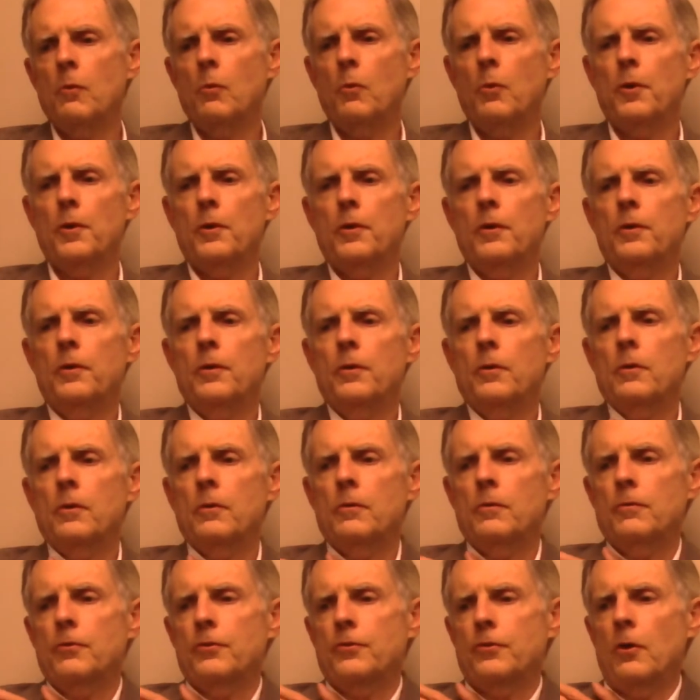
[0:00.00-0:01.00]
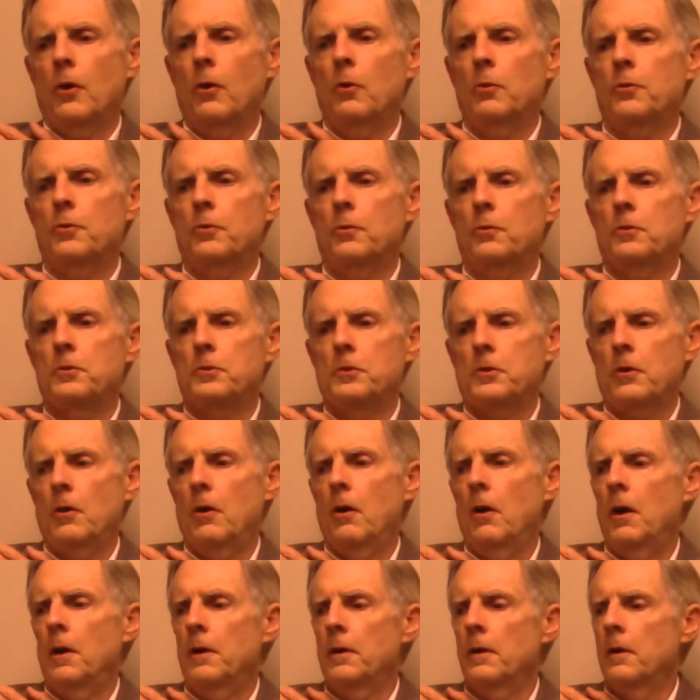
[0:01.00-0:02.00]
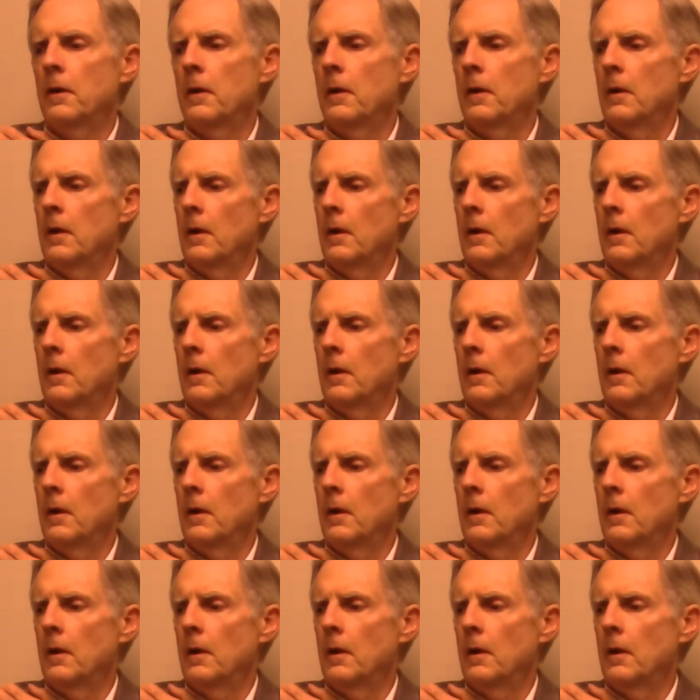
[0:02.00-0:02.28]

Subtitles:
where your shoulder is caught